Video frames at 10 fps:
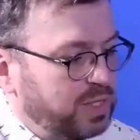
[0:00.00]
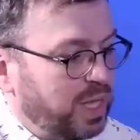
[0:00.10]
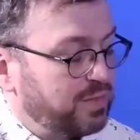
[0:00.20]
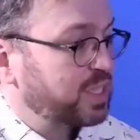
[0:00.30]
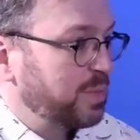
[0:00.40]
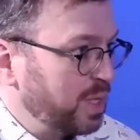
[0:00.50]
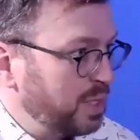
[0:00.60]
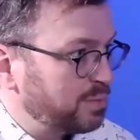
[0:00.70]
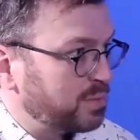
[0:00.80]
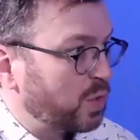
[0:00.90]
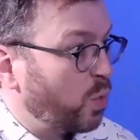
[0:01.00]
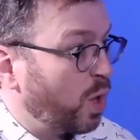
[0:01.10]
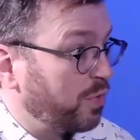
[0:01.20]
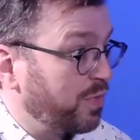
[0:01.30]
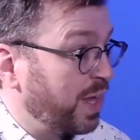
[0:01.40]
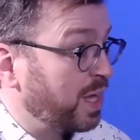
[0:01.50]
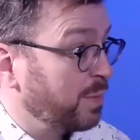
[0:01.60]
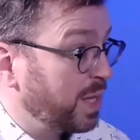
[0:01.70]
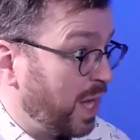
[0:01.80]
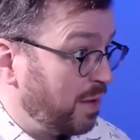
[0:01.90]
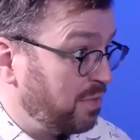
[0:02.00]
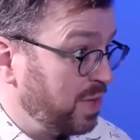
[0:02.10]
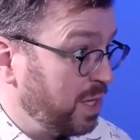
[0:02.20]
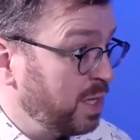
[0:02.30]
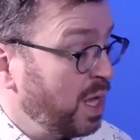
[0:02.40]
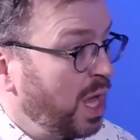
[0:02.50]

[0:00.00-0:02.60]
have a stimulant. Quite often that can be caffeine,